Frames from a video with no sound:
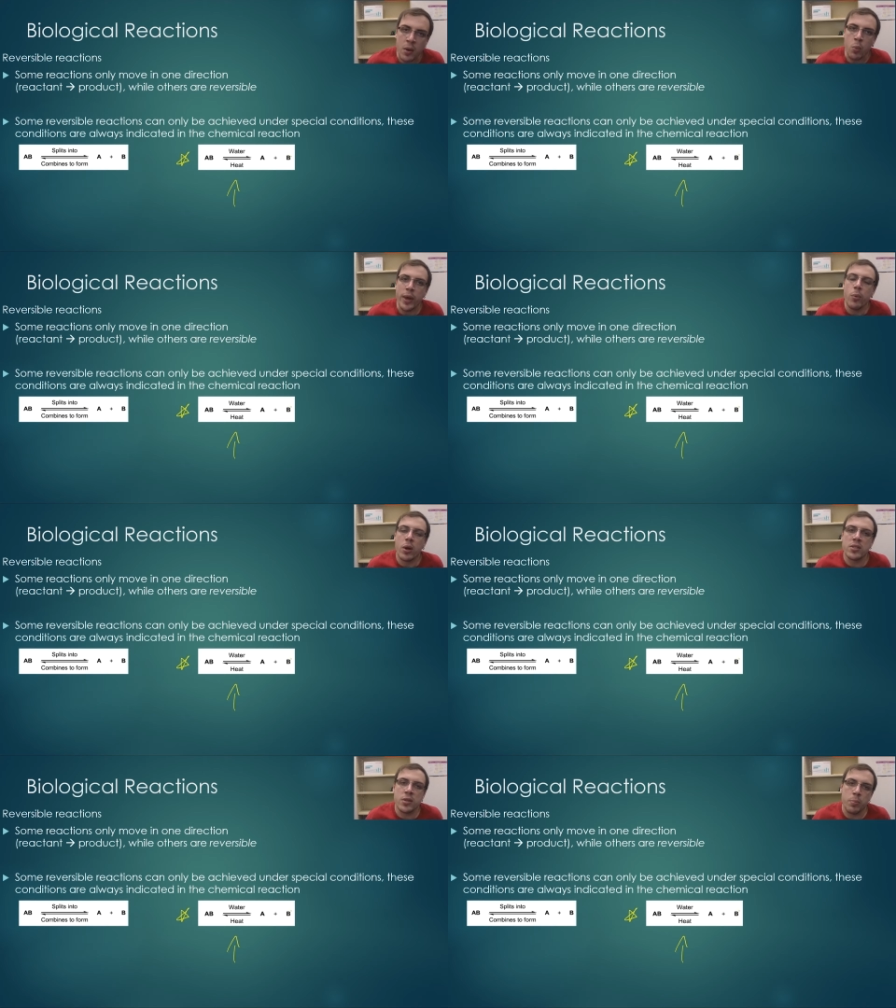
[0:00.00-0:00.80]
and we
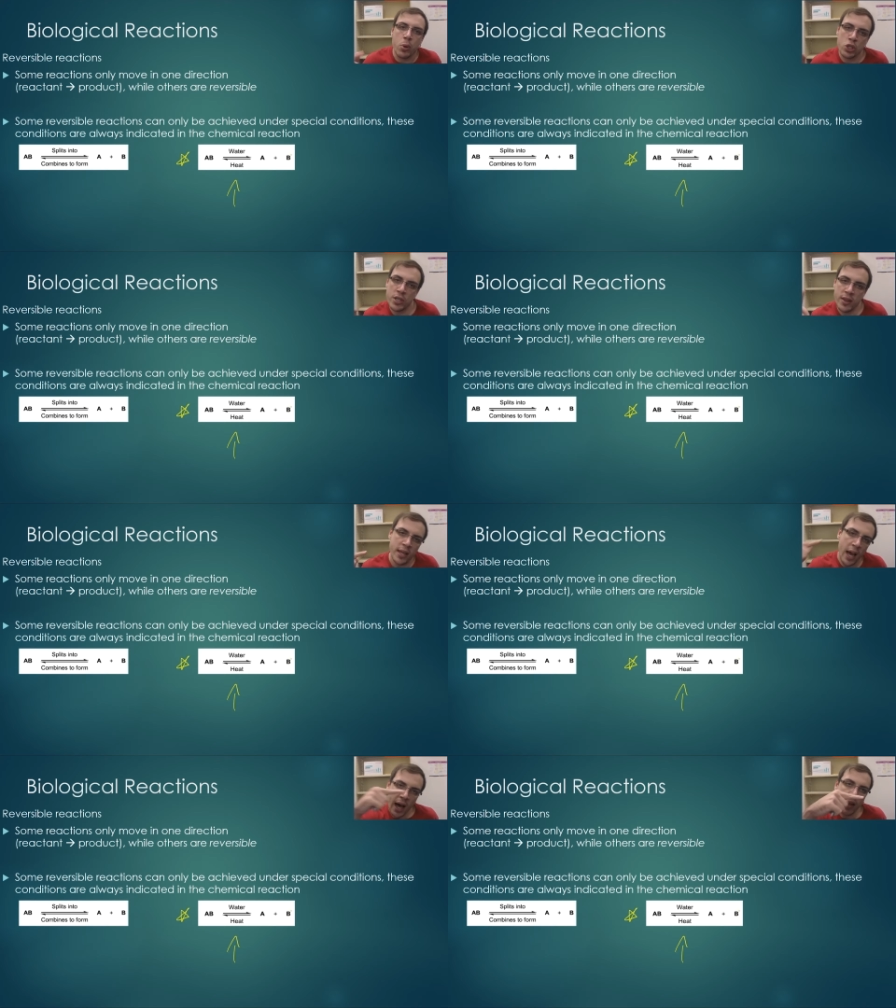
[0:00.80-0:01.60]
wanted to push it
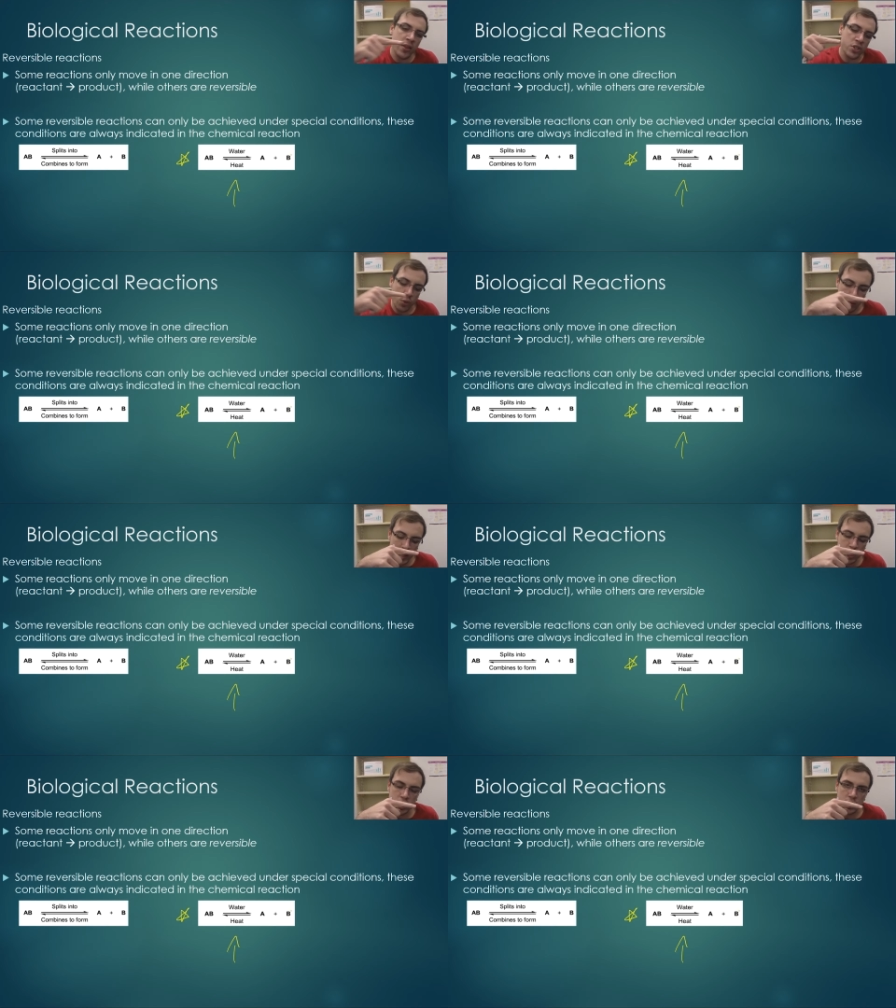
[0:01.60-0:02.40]
the other
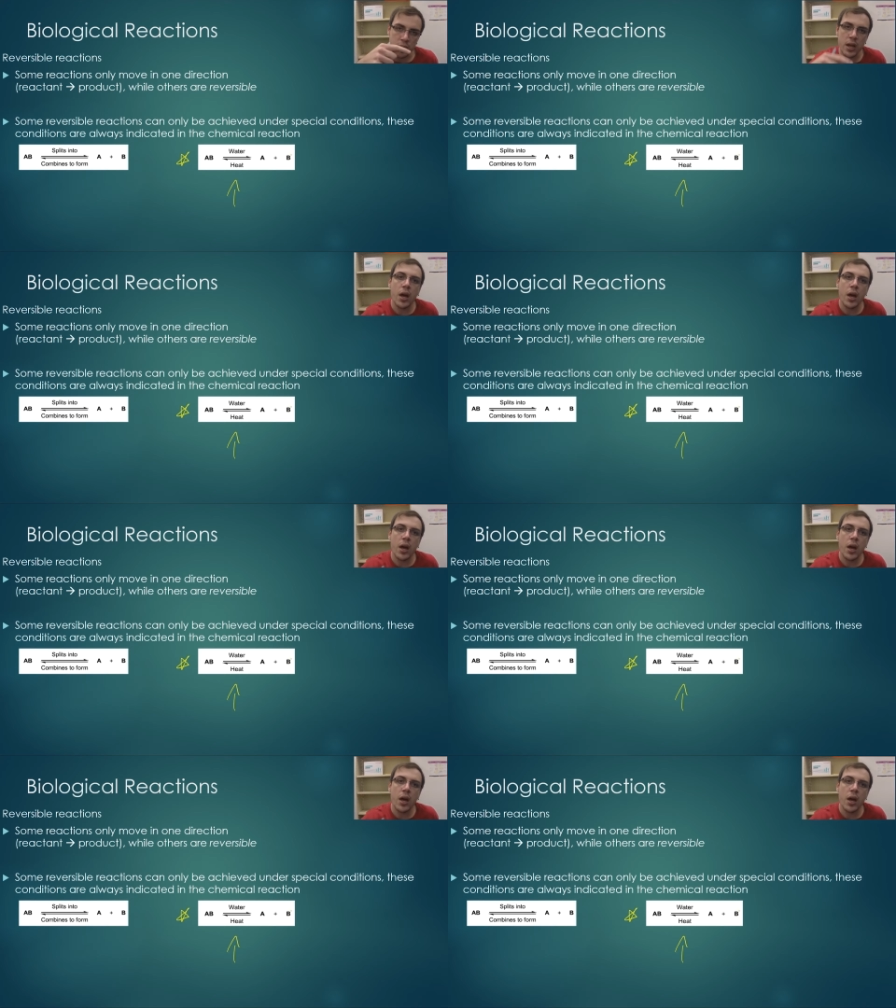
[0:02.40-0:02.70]
direction,